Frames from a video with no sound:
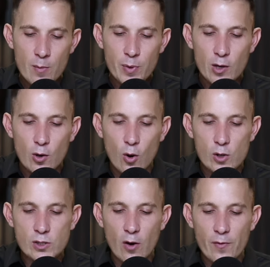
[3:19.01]

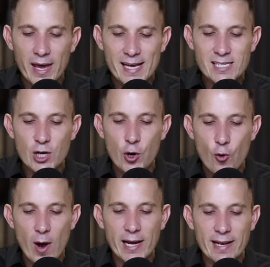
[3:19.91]
because of his
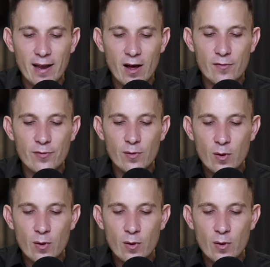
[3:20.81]
great love